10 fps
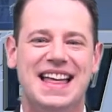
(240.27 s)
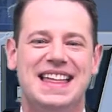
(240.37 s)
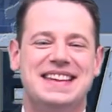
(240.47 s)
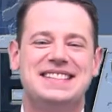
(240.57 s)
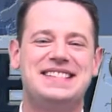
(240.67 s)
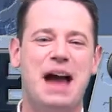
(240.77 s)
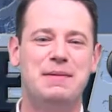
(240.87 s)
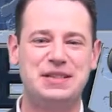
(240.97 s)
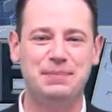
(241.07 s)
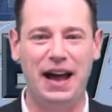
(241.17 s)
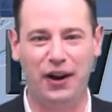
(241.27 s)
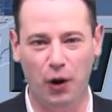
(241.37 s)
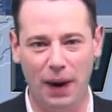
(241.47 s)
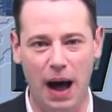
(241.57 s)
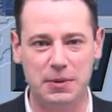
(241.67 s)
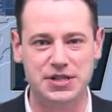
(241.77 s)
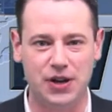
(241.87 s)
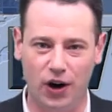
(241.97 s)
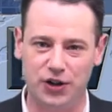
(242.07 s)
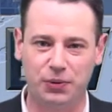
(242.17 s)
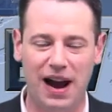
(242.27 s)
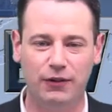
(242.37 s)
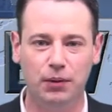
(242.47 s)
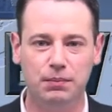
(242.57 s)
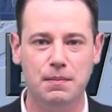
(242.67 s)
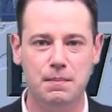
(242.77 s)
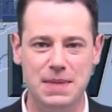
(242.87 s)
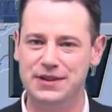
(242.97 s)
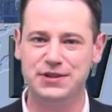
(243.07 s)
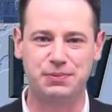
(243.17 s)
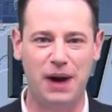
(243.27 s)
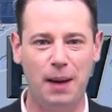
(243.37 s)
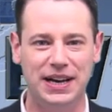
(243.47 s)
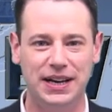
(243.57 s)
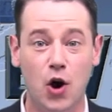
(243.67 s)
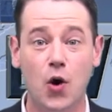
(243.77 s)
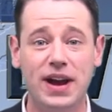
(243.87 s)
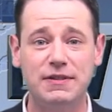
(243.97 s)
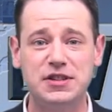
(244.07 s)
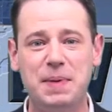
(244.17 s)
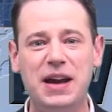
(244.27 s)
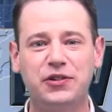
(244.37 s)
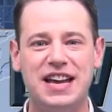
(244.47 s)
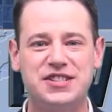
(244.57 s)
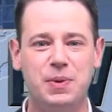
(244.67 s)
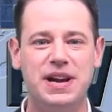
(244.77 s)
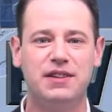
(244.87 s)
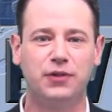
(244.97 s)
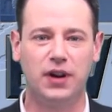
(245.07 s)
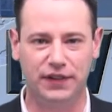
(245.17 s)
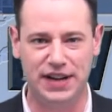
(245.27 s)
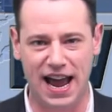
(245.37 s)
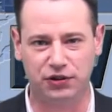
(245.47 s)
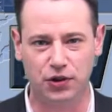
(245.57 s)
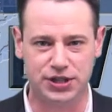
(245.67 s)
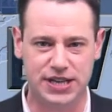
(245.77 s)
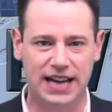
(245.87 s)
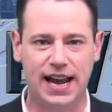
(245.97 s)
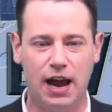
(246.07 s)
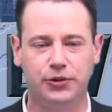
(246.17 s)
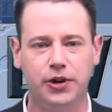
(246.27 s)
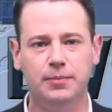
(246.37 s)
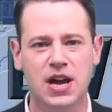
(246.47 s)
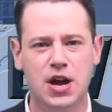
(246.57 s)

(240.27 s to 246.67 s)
This time it's about Obama's arch rival, Mittens Romney, who gave a speech last week in front of a national debt counter.